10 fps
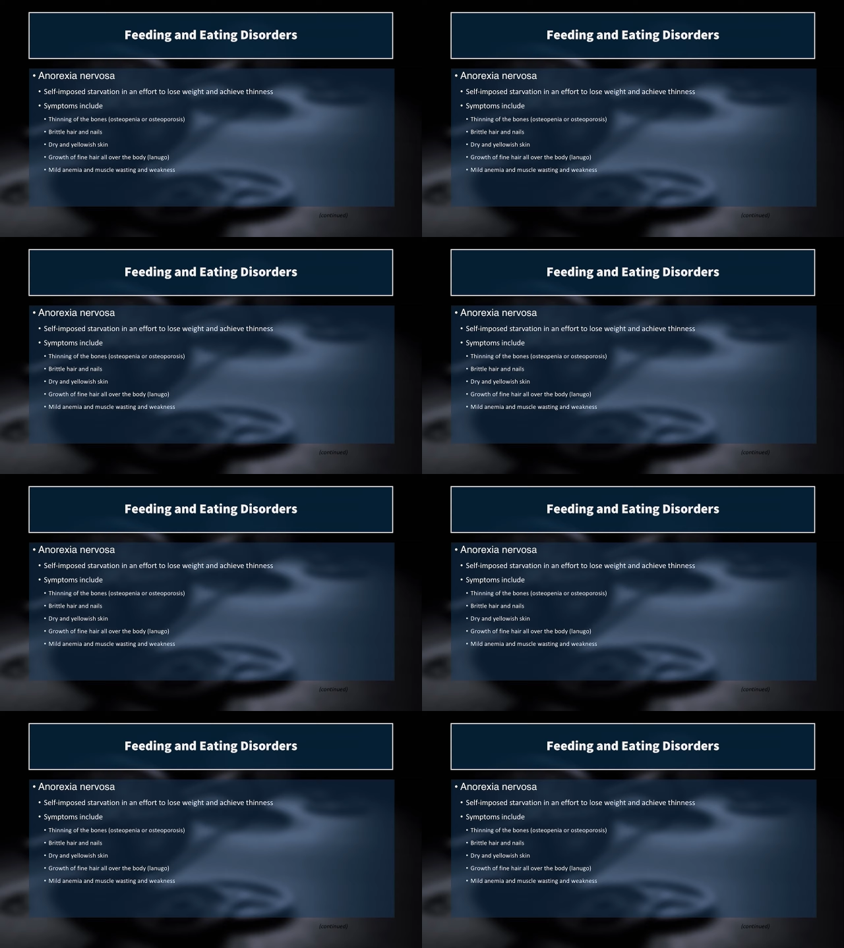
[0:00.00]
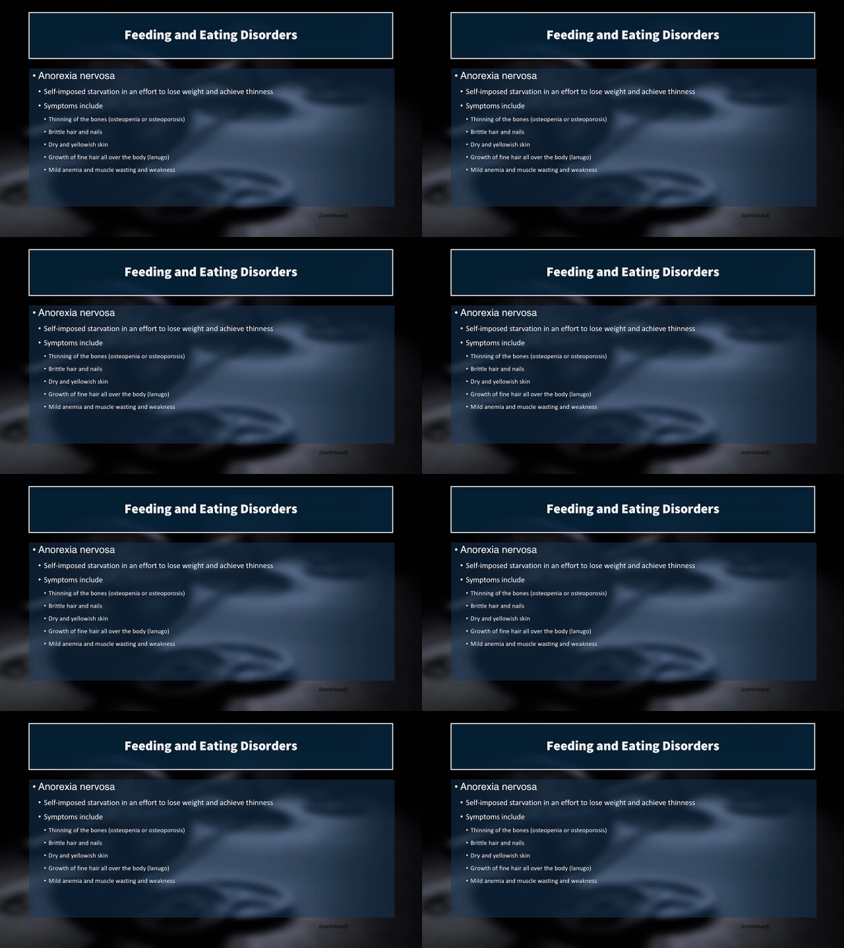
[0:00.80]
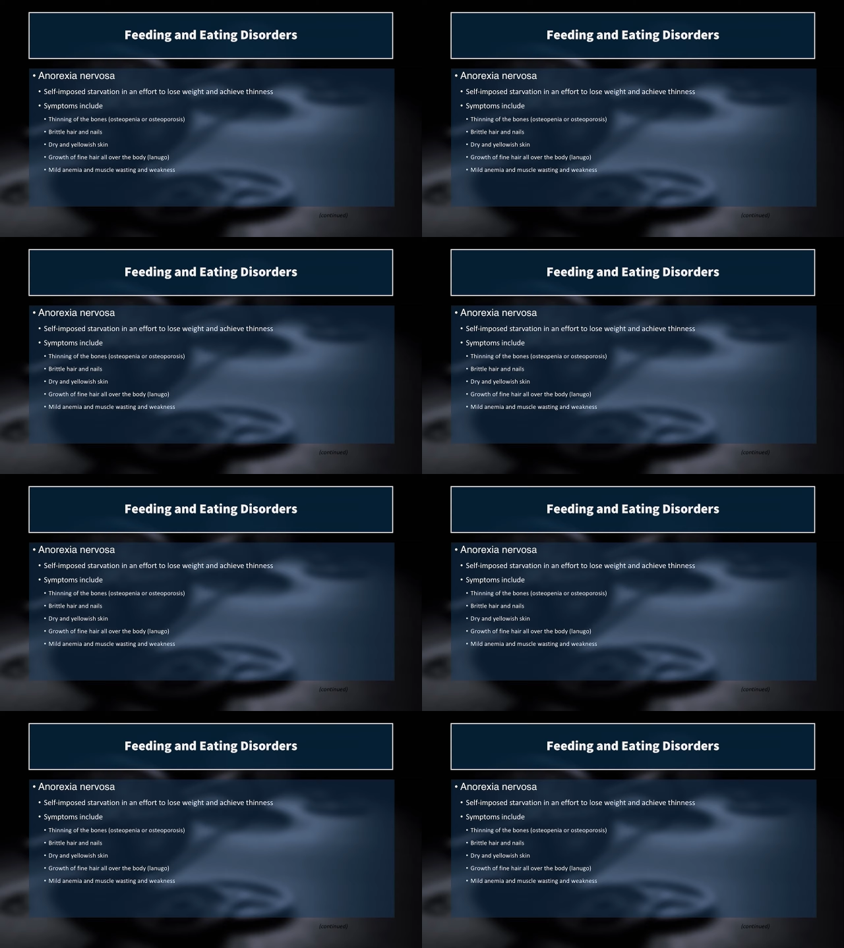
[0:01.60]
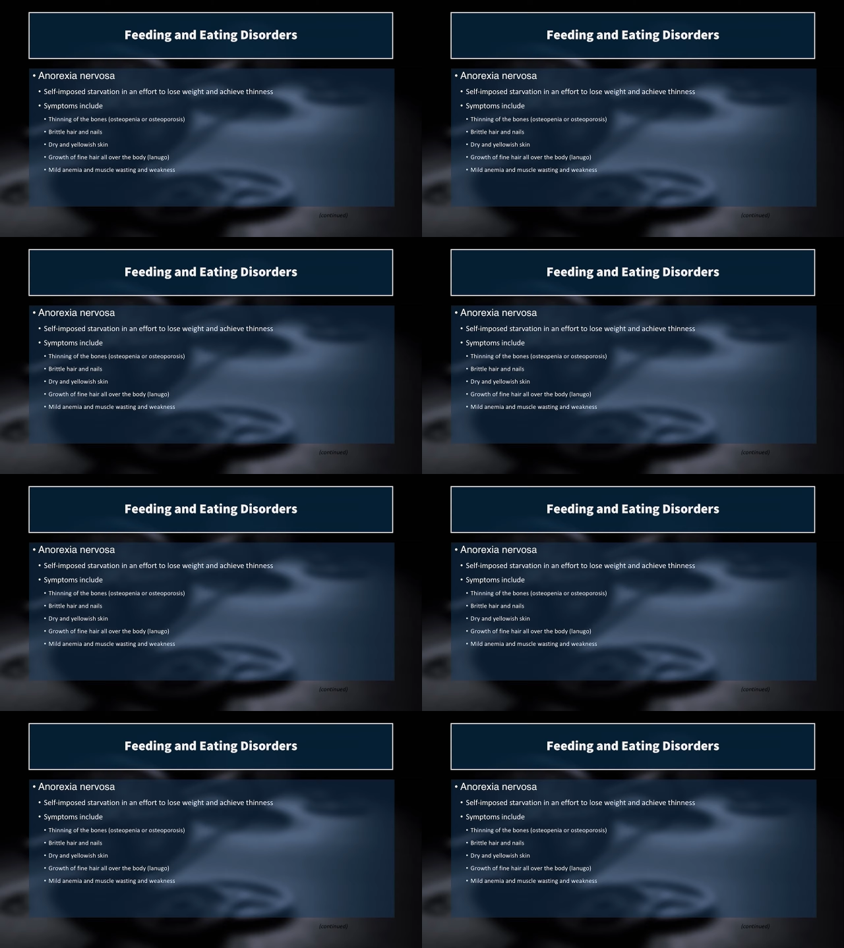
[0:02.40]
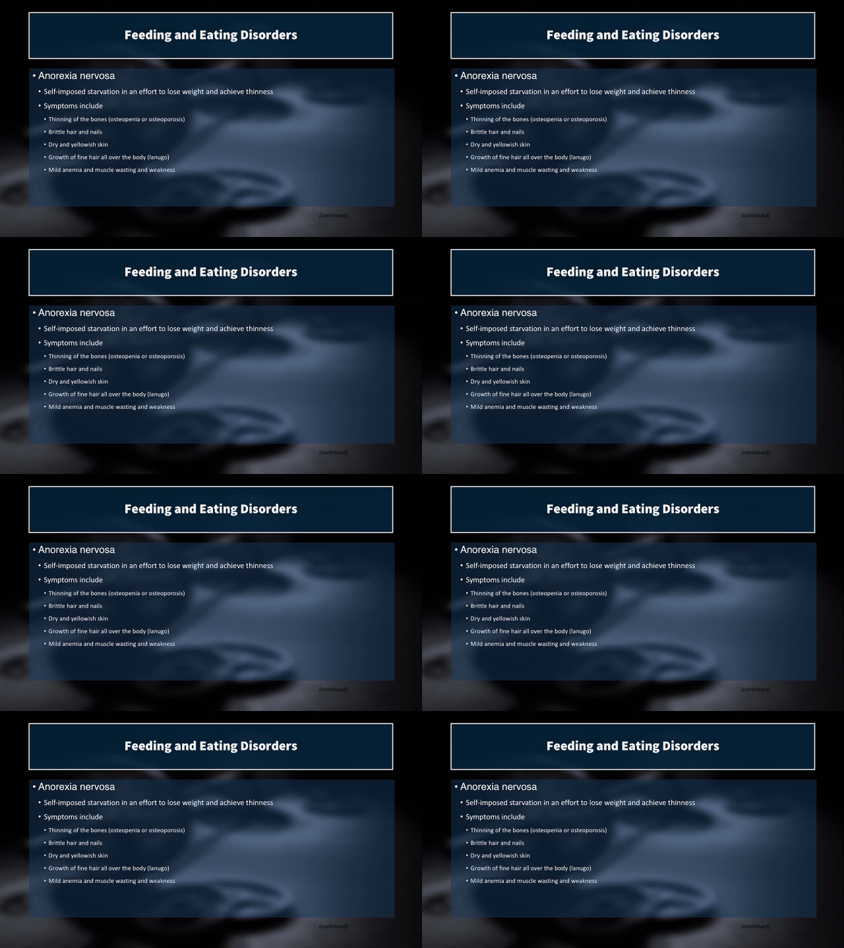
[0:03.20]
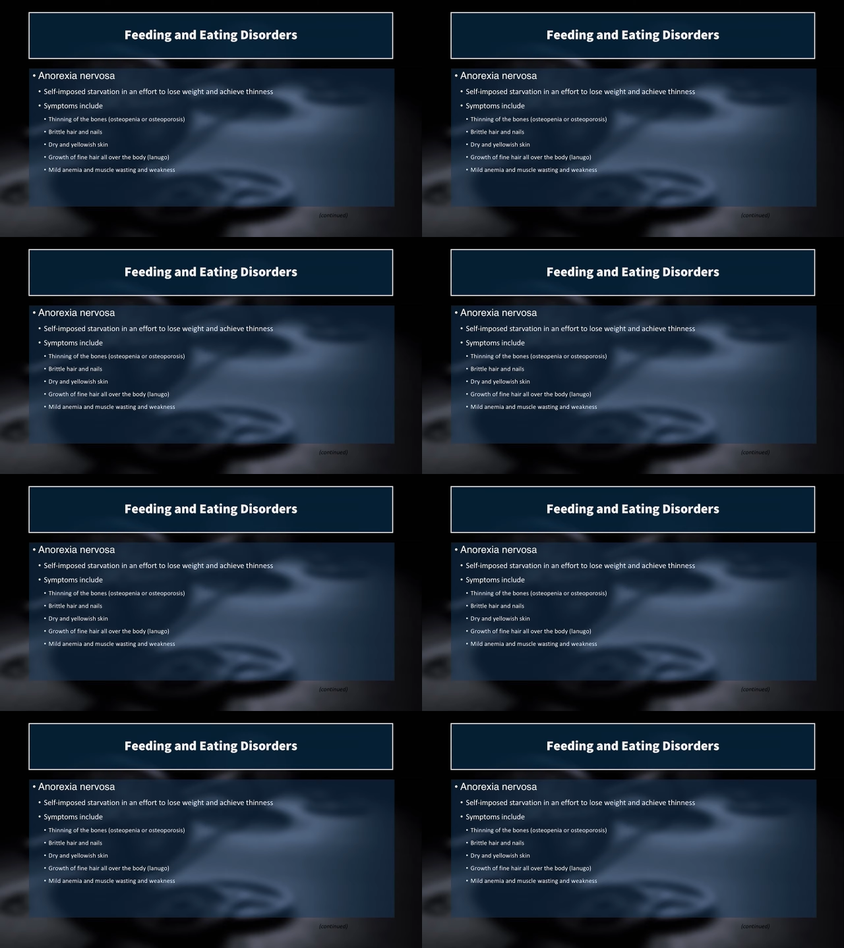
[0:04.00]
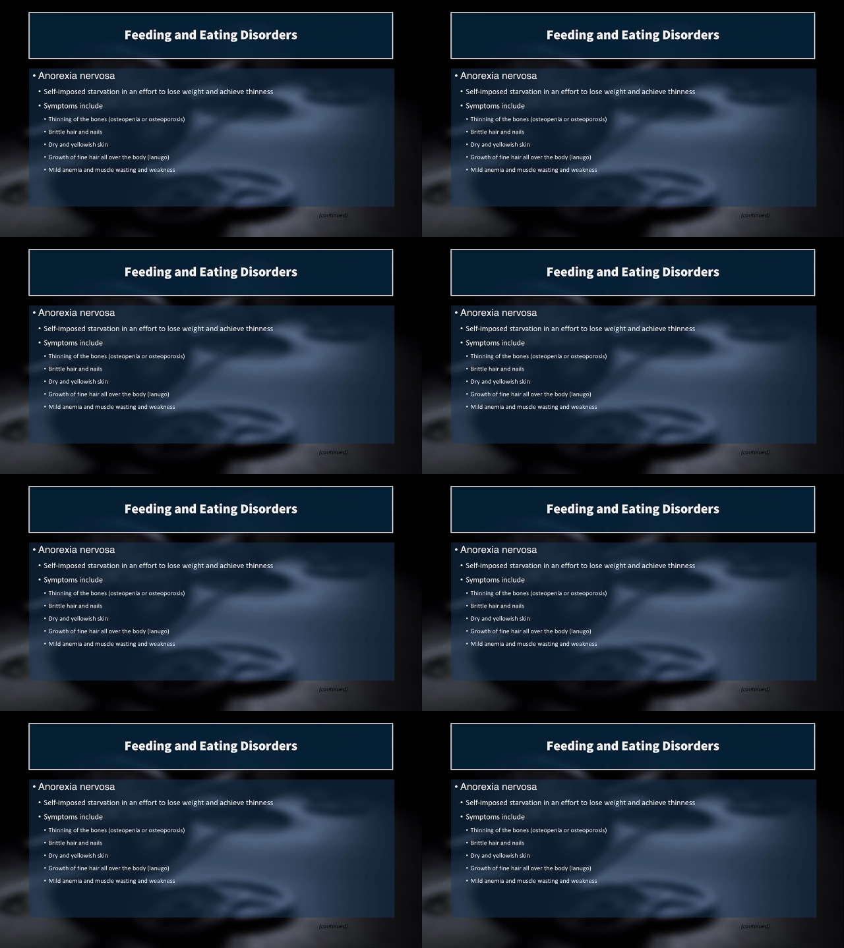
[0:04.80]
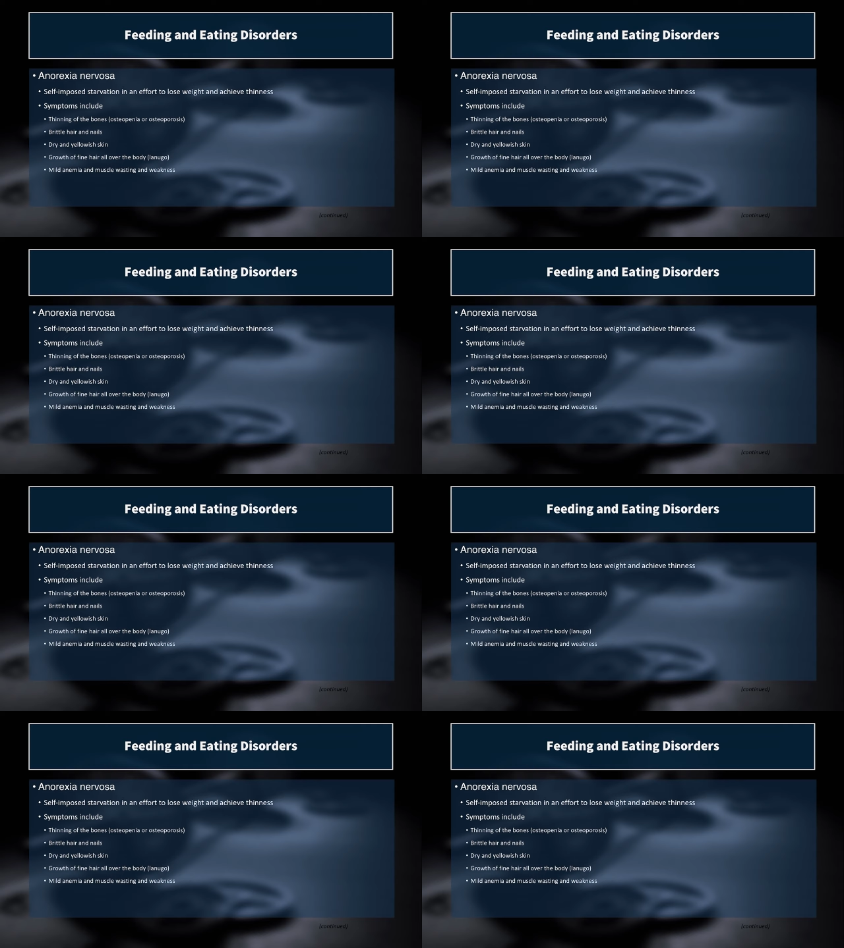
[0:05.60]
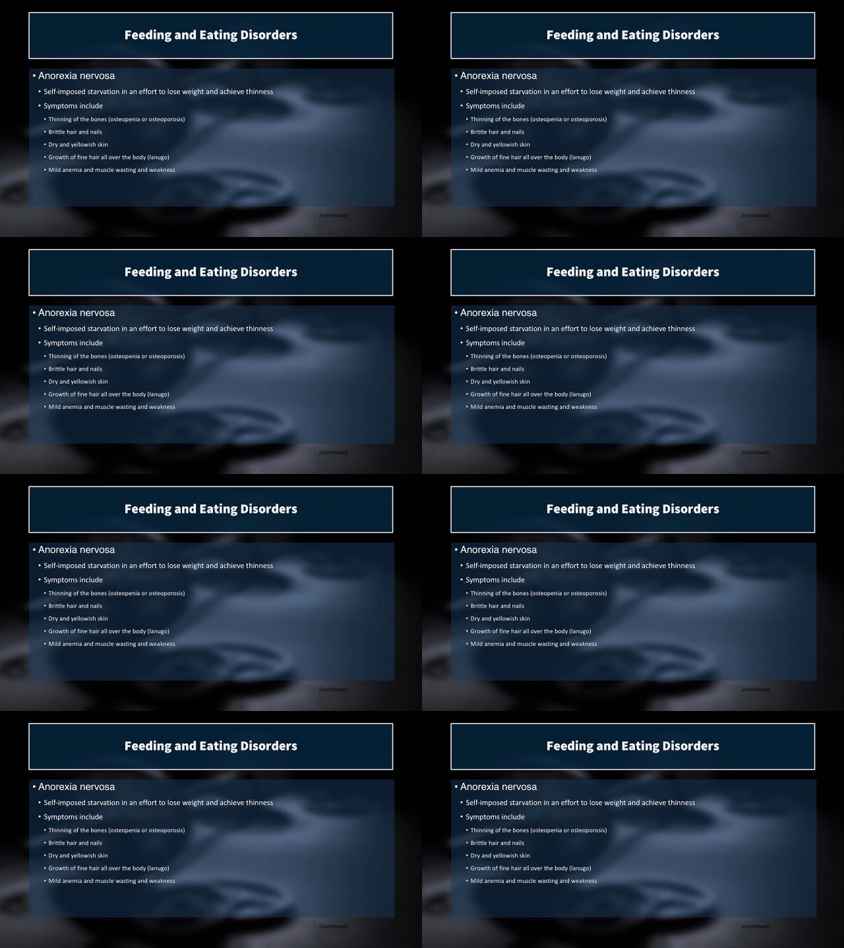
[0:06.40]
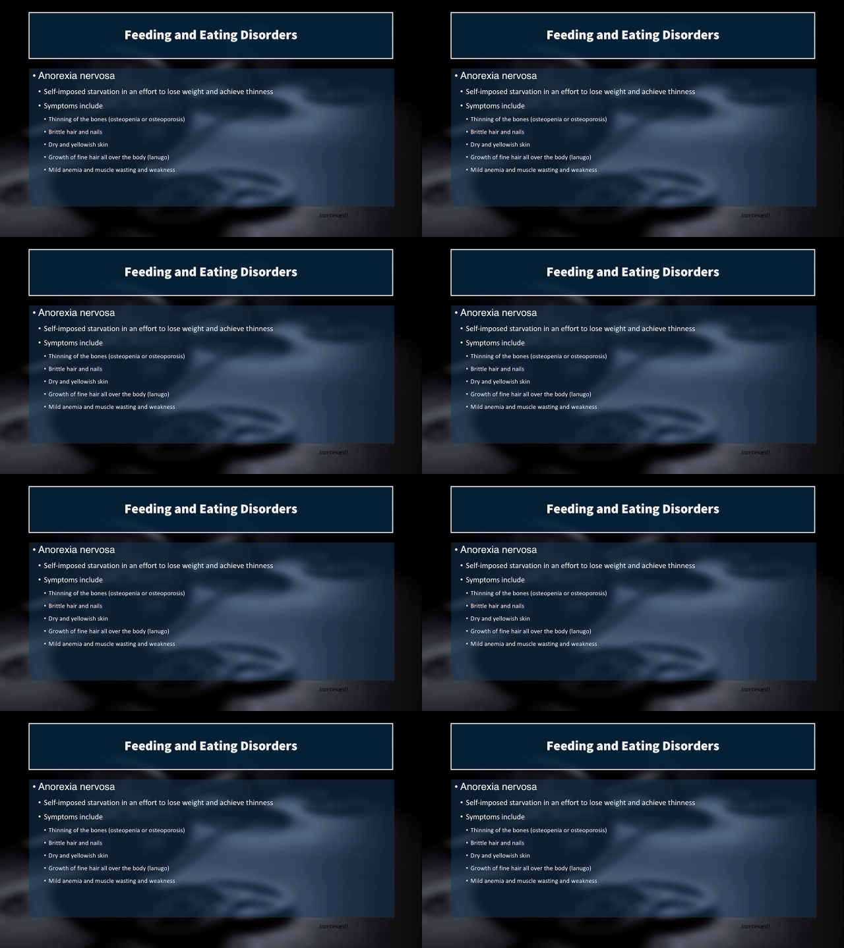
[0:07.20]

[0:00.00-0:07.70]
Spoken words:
No face is visible, so there are no lips to read.